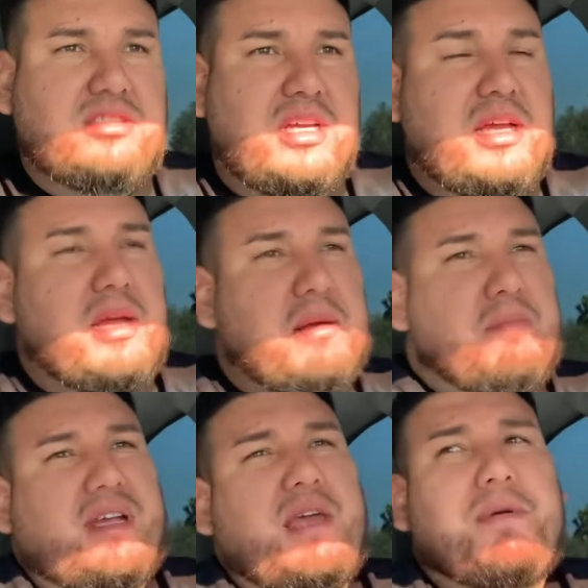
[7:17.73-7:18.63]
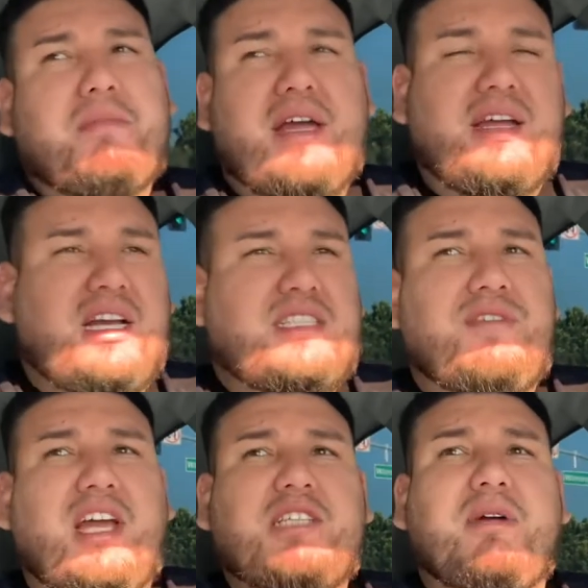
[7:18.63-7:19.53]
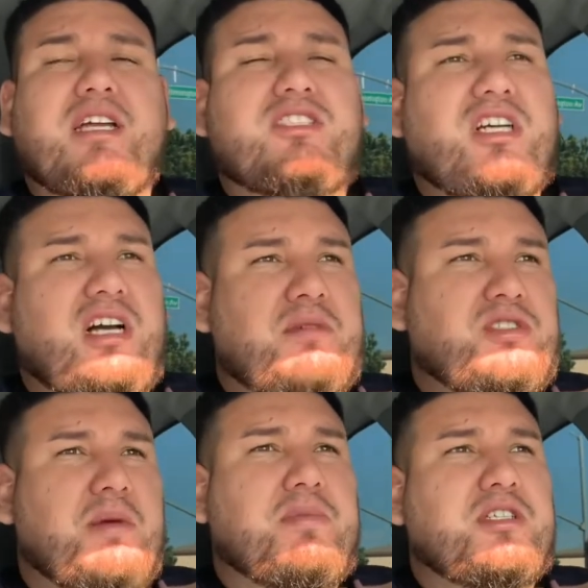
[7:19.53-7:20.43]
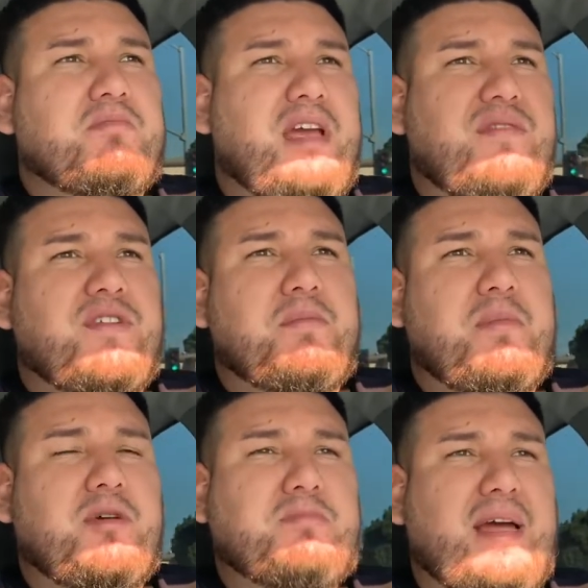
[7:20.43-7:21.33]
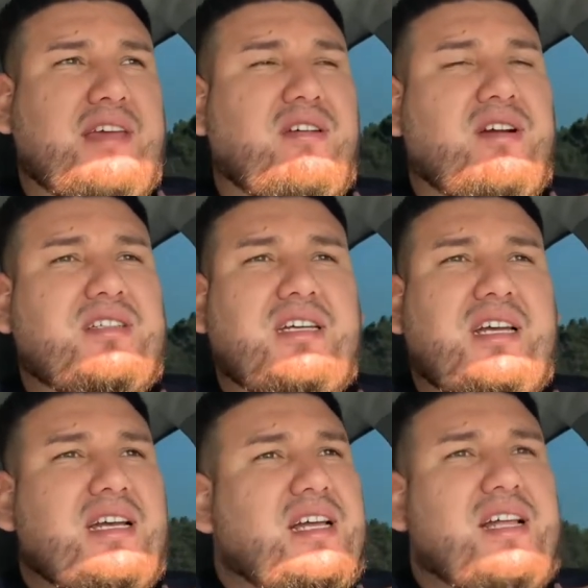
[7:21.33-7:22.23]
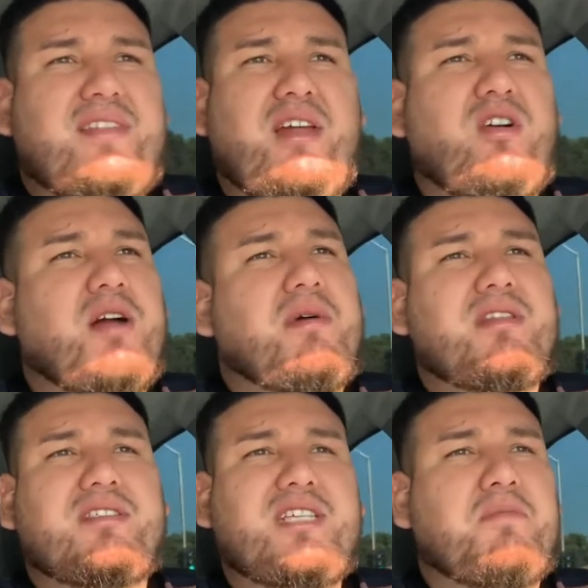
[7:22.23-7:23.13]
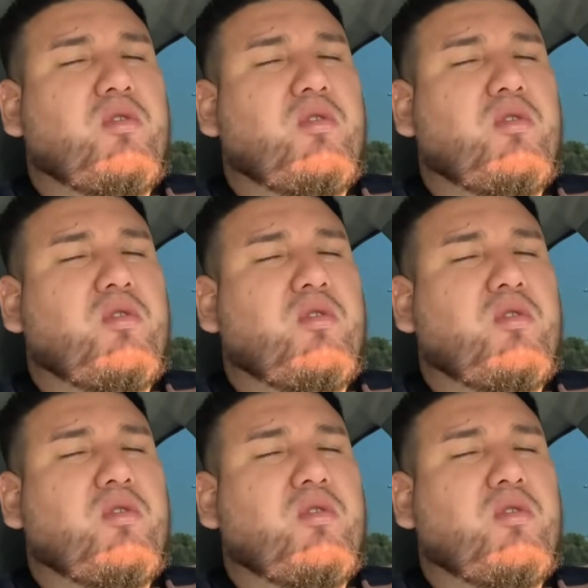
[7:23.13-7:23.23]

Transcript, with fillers: But keep in mind, guys, if you guys buy um, jumpers made from people's backyards, they don't come out the same.